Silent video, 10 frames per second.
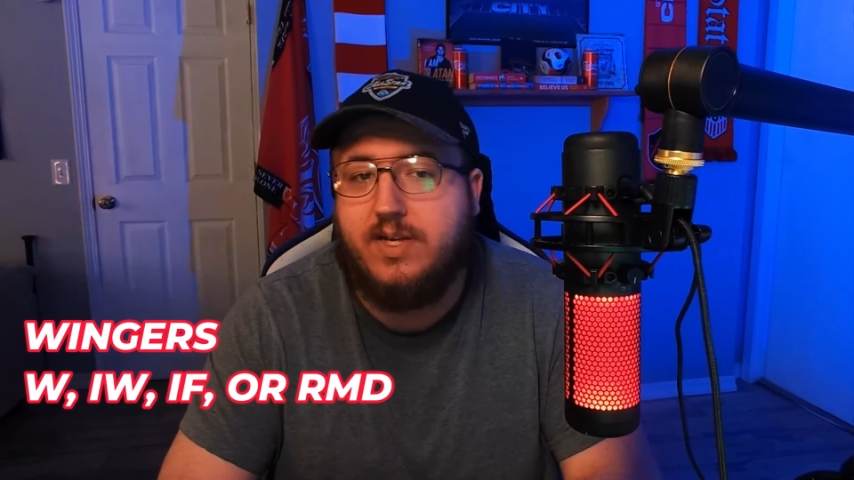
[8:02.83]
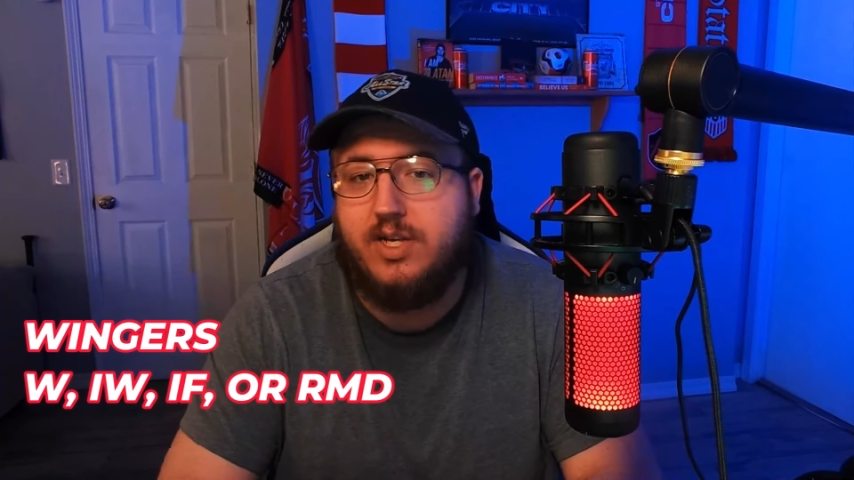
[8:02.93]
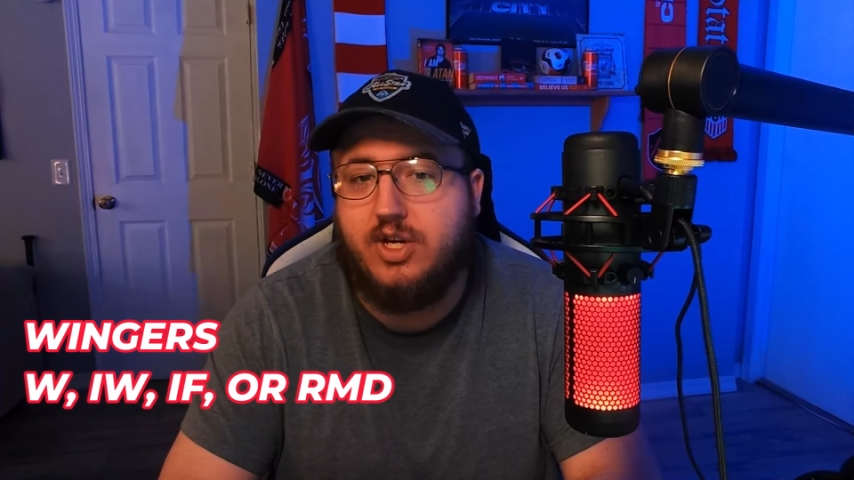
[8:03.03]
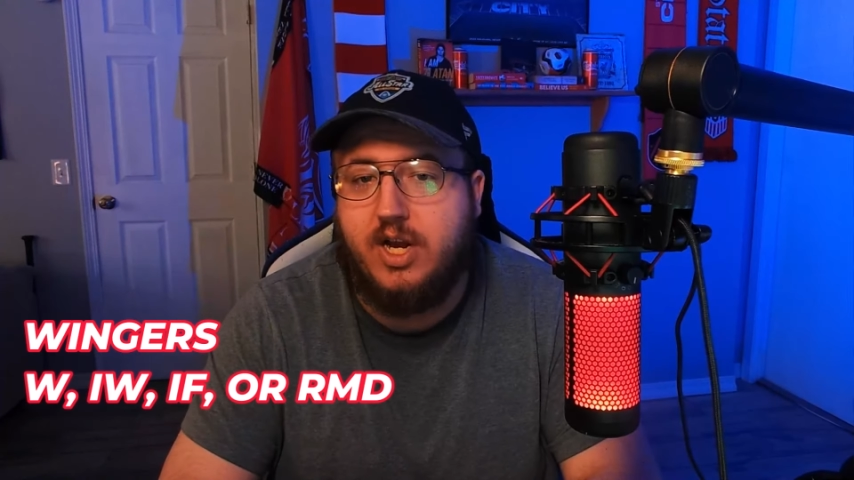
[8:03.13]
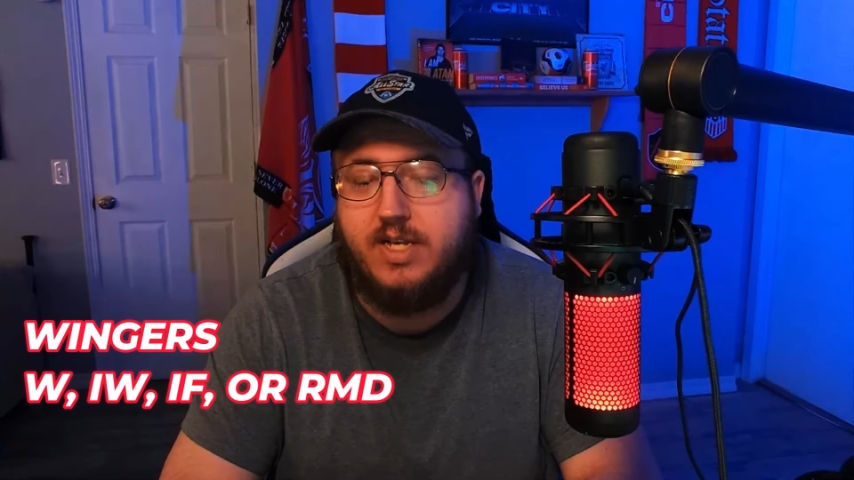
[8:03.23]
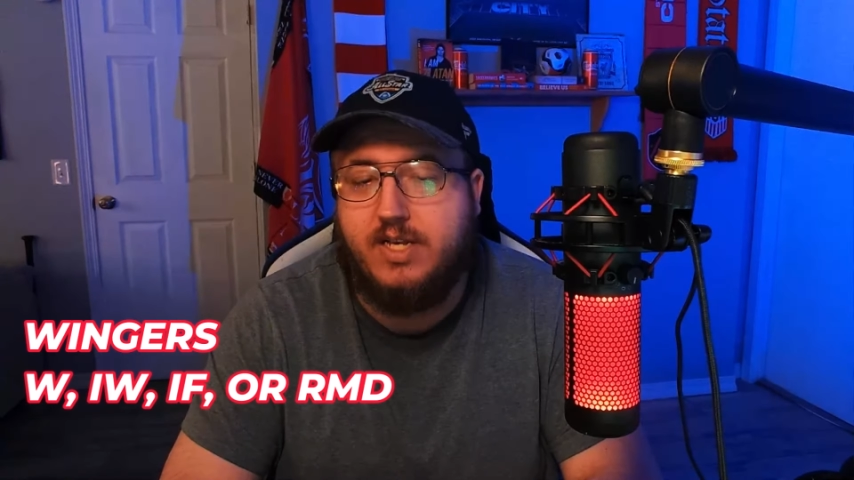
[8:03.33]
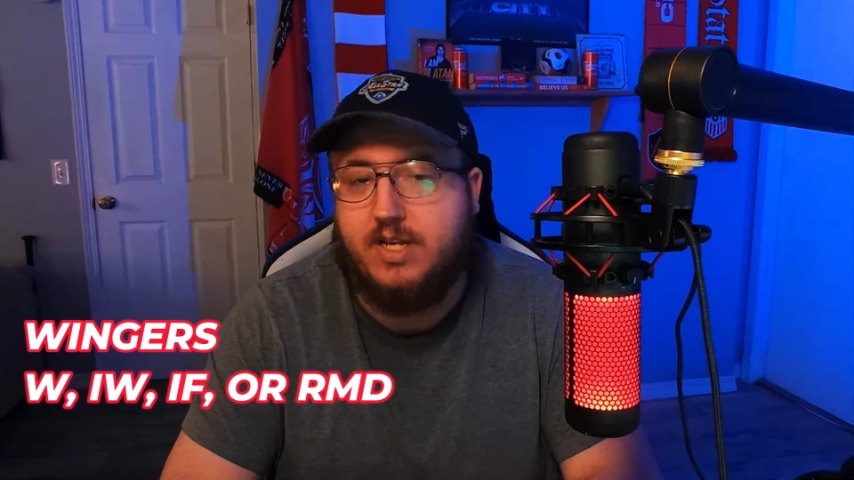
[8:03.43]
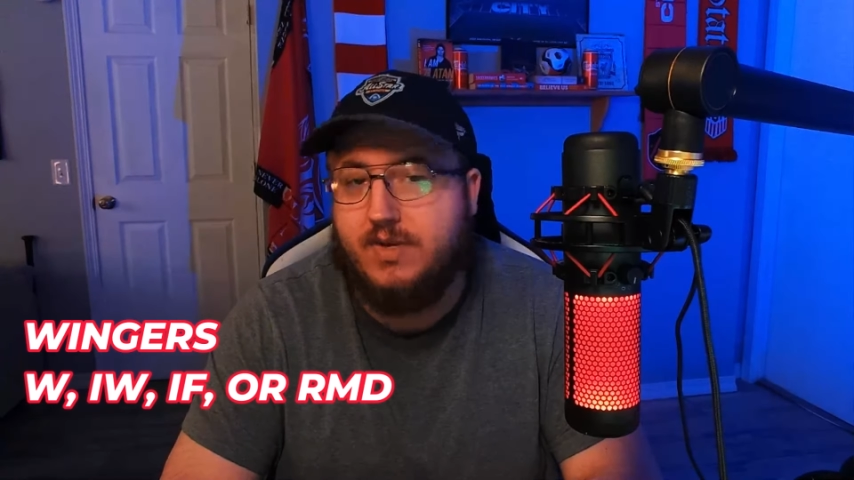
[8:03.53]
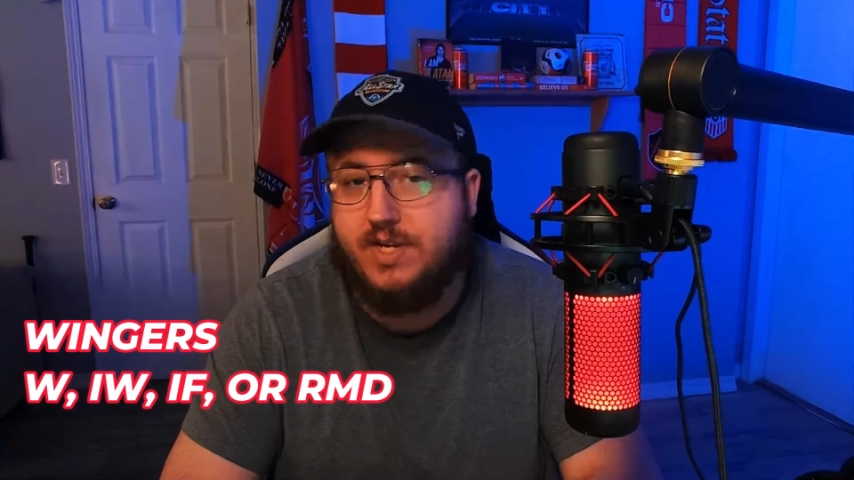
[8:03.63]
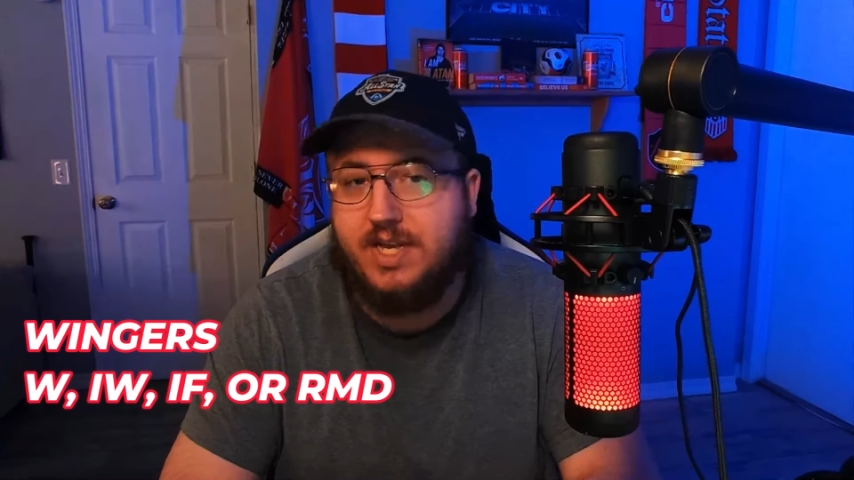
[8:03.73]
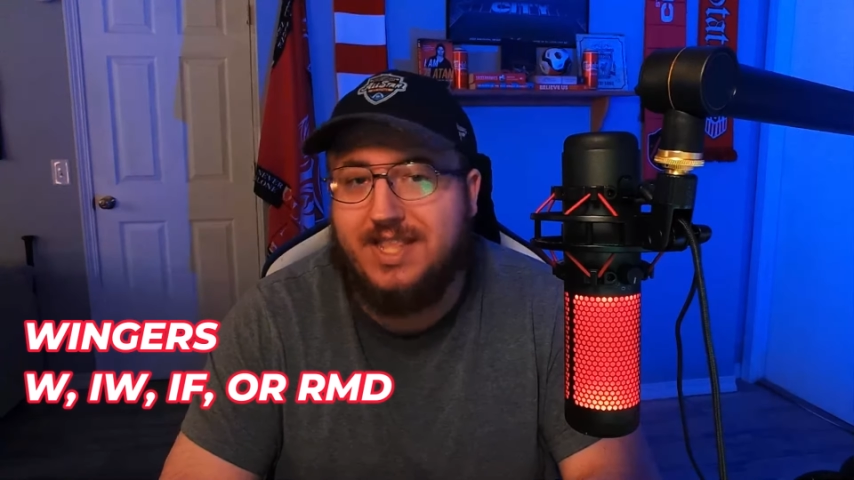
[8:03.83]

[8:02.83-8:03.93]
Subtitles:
suggest using